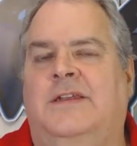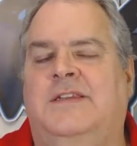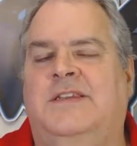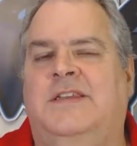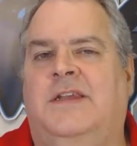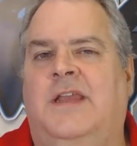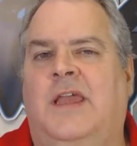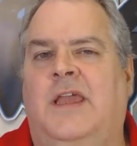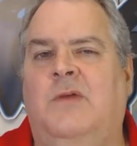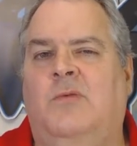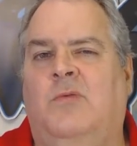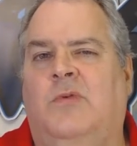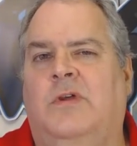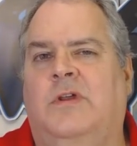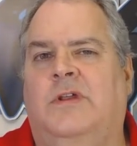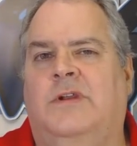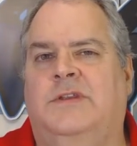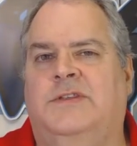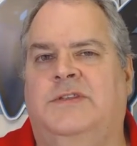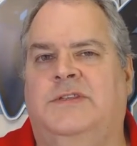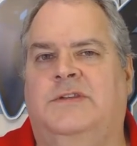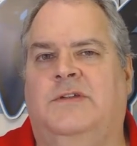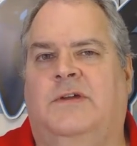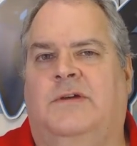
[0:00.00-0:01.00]
Today we're
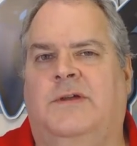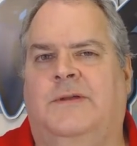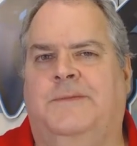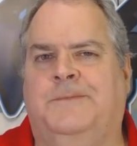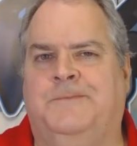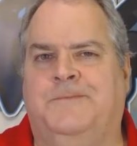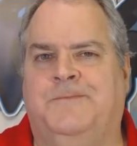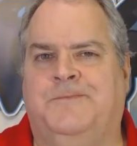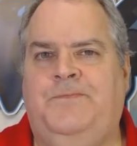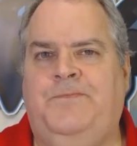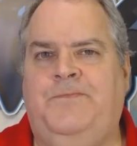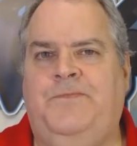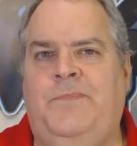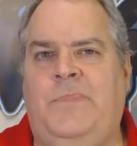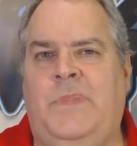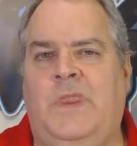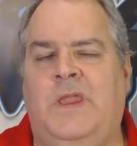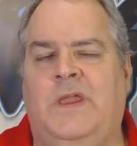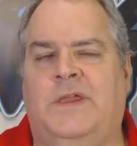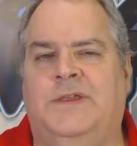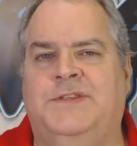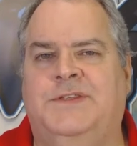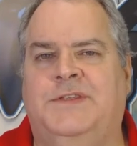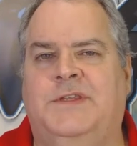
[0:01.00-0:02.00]
going to start
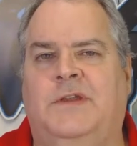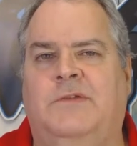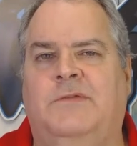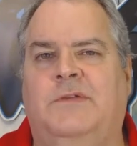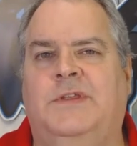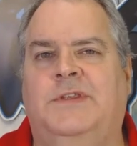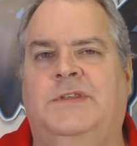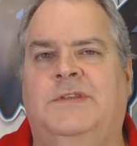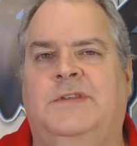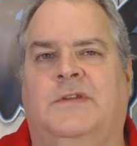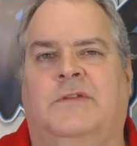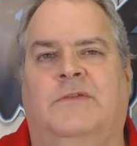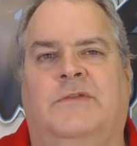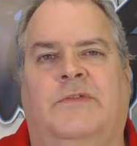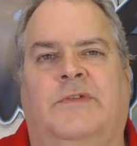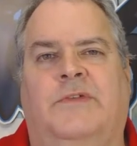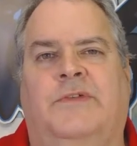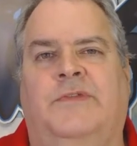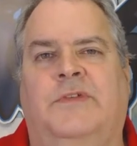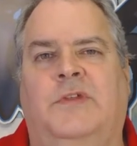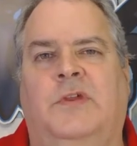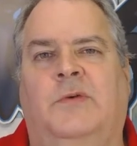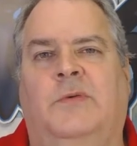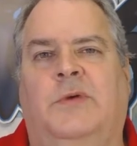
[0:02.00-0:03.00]
a series of
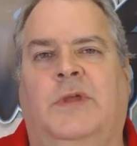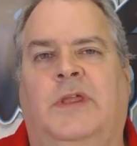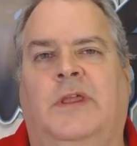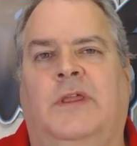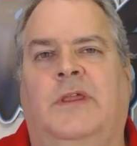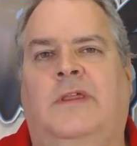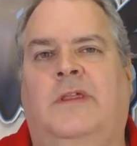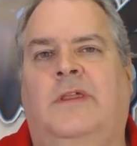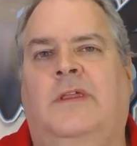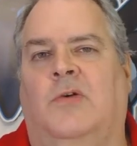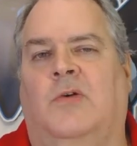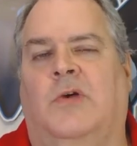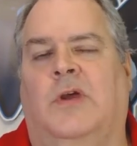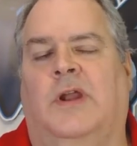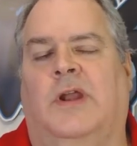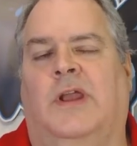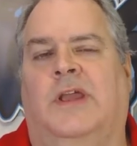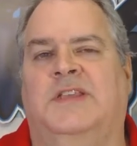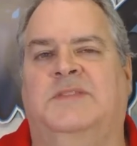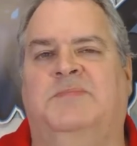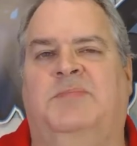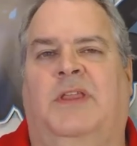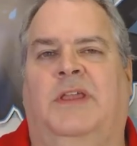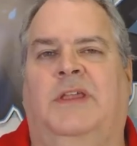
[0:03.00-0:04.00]
reviewing the
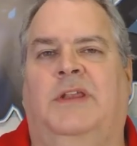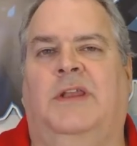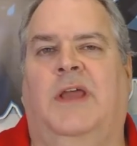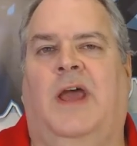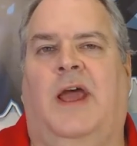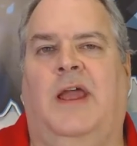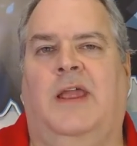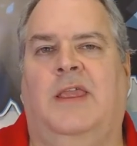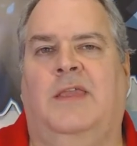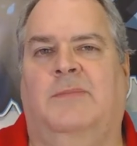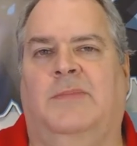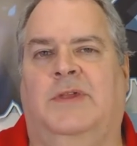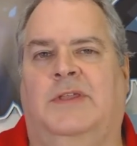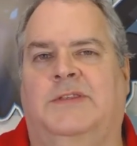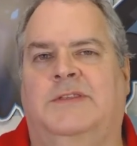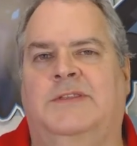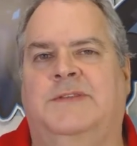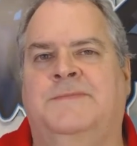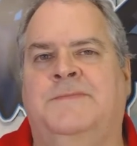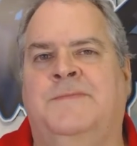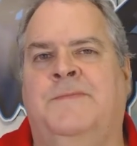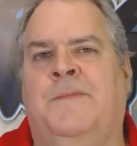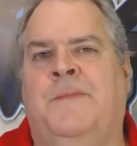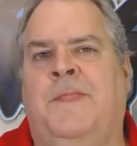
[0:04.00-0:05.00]
organized play
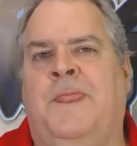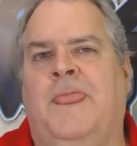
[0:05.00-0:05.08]
documents,